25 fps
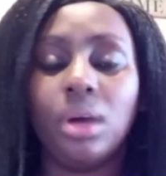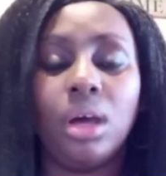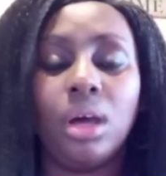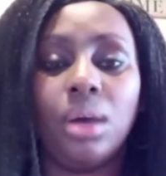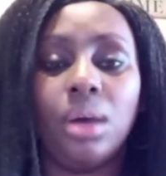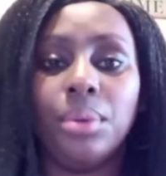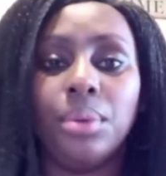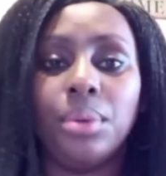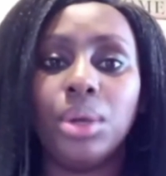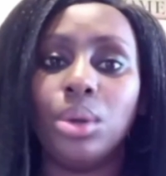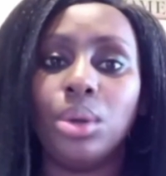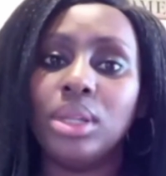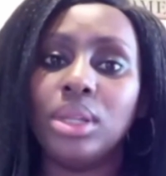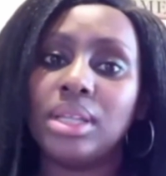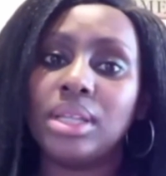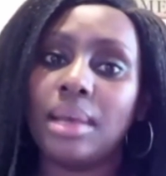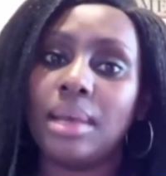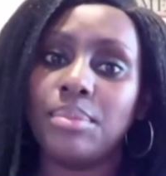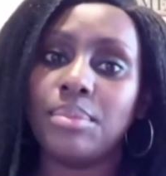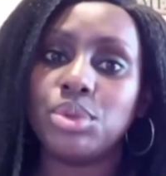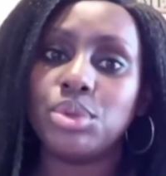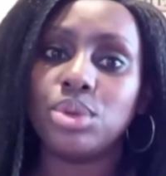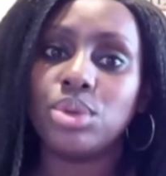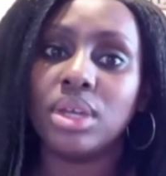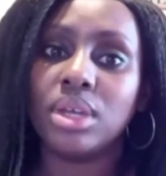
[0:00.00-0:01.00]
we all
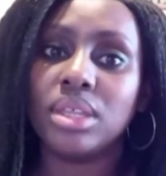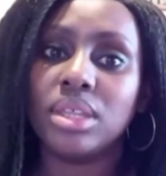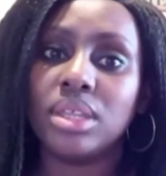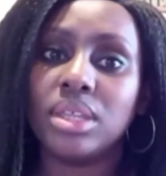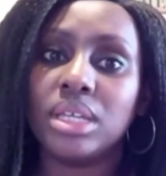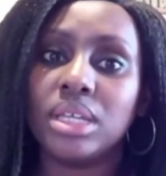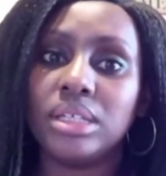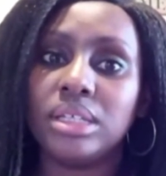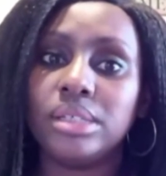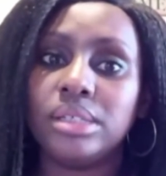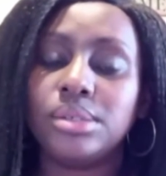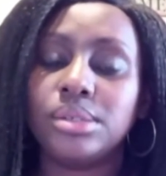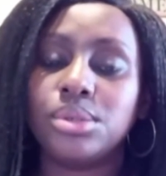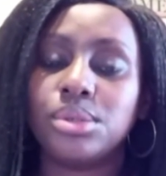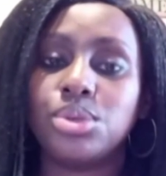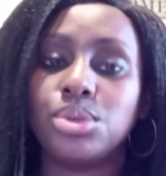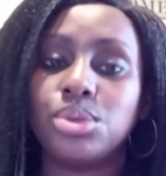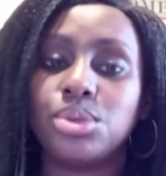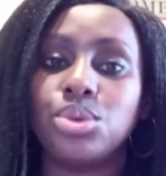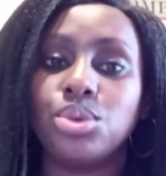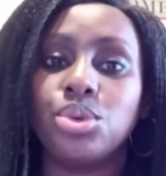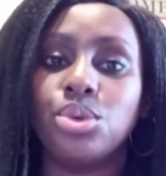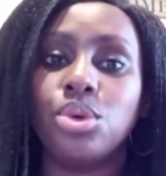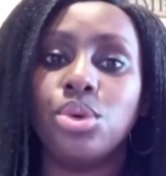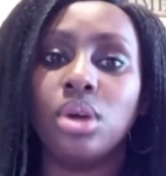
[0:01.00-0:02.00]
come together
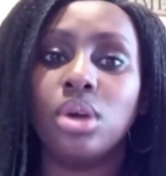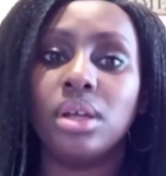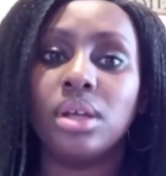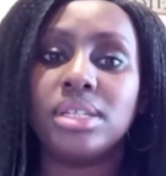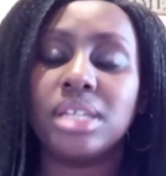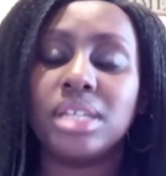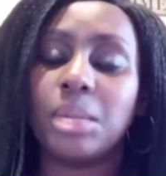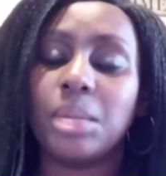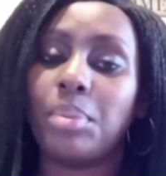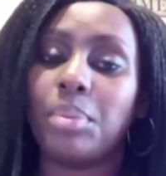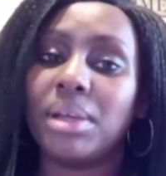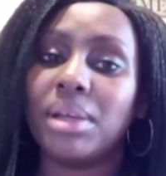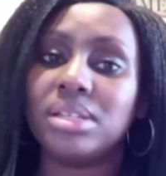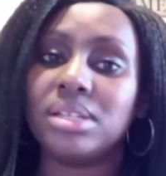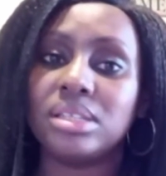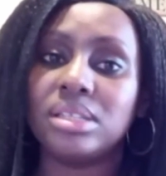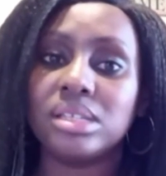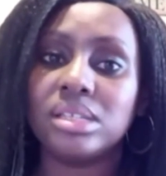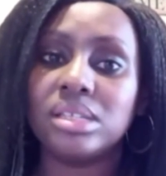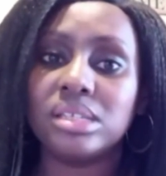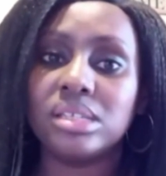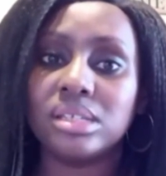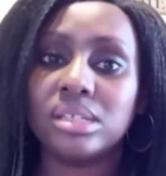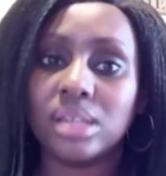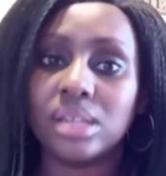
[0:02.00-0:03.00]
to take part in
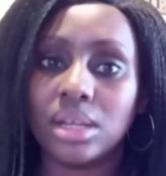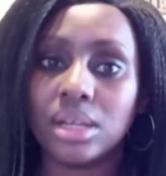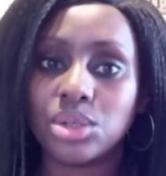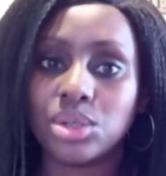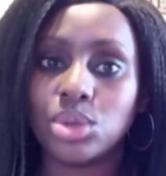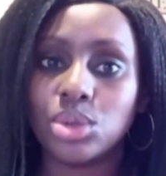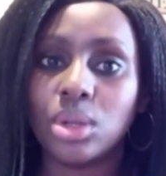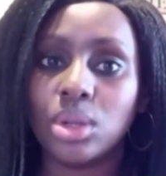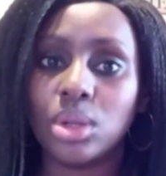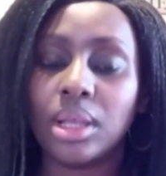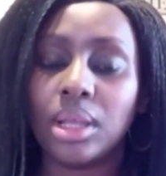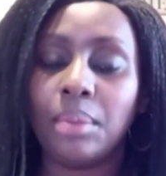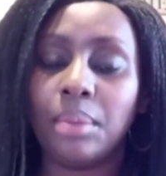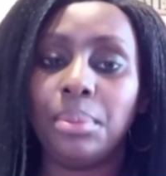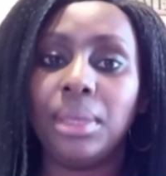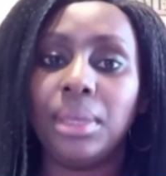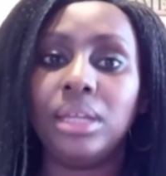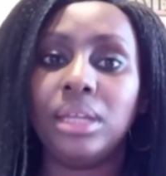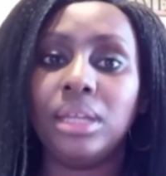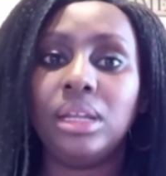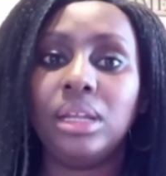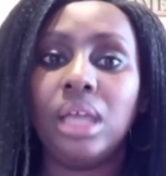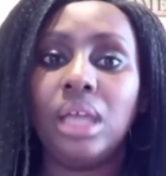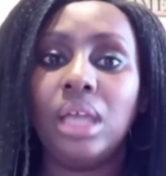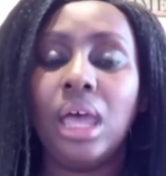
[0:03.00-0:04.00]
this international
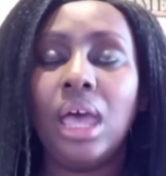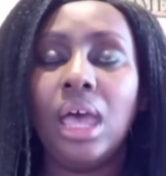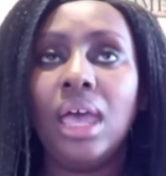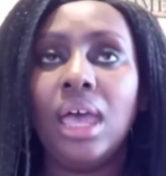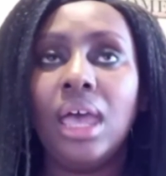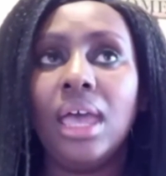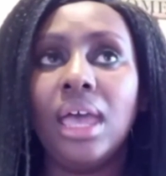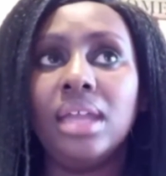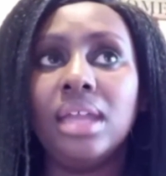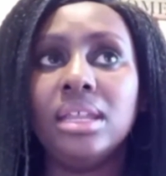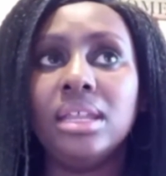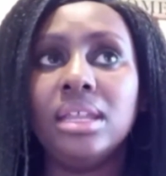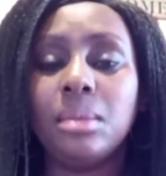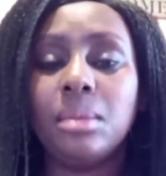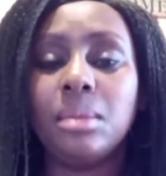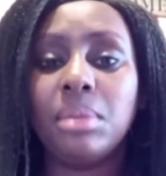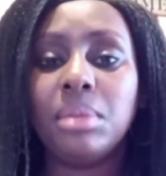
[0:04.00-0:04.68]
campaign. And in the